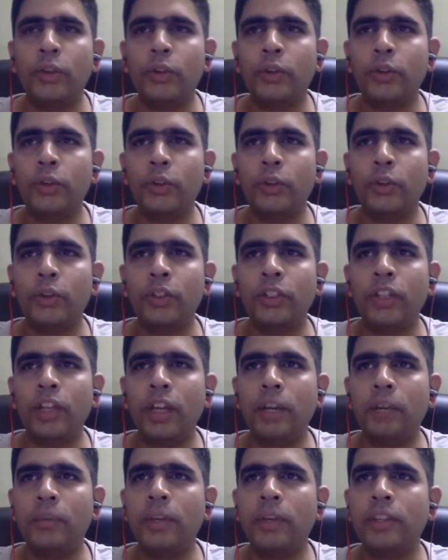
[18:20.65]
So the
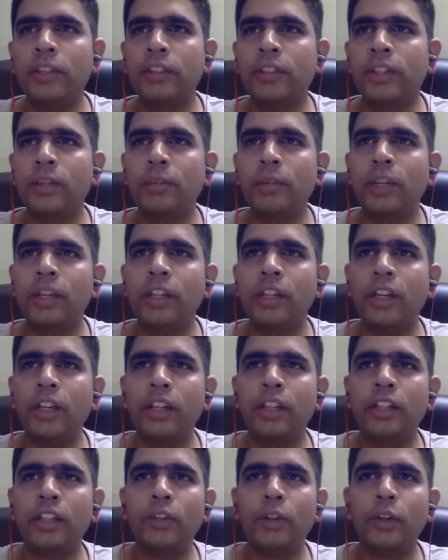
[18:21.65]
time has come like
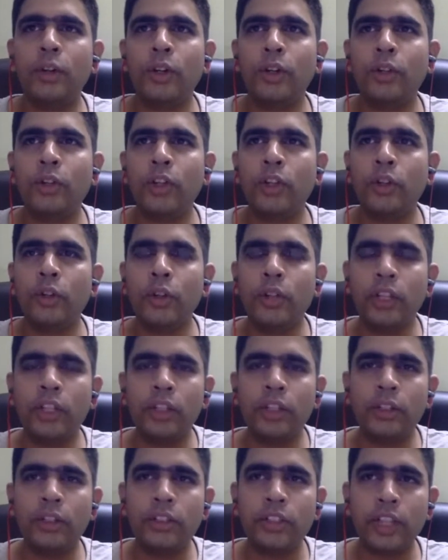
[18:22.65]
I thought of enrolling
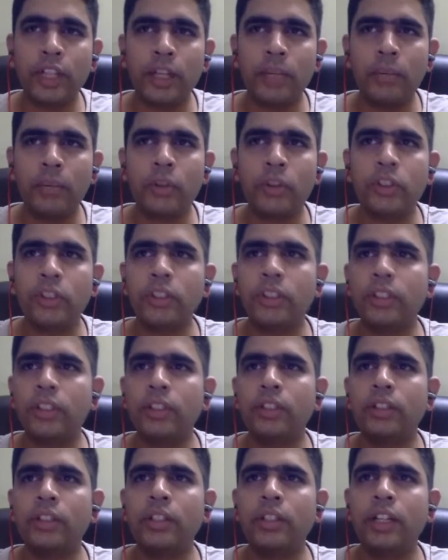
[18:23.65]
into the second project
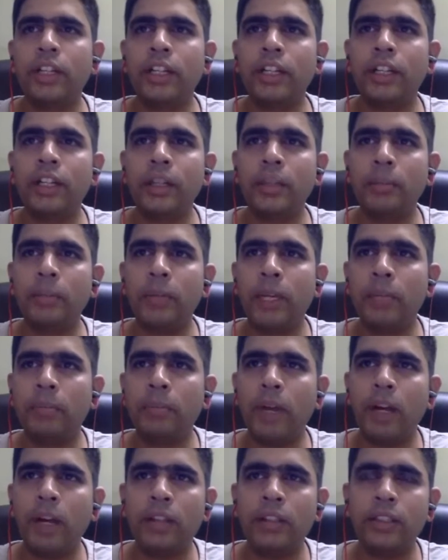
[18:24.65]
in the later May
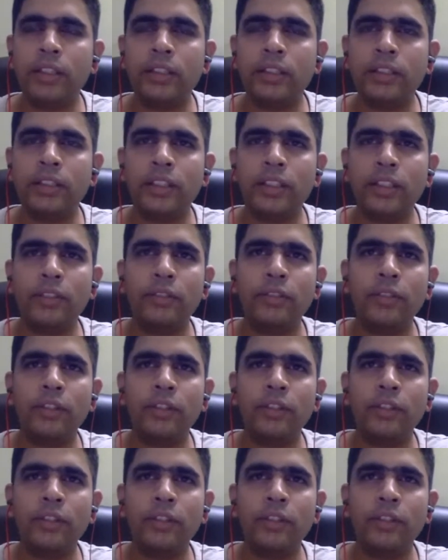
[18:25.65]
part itself,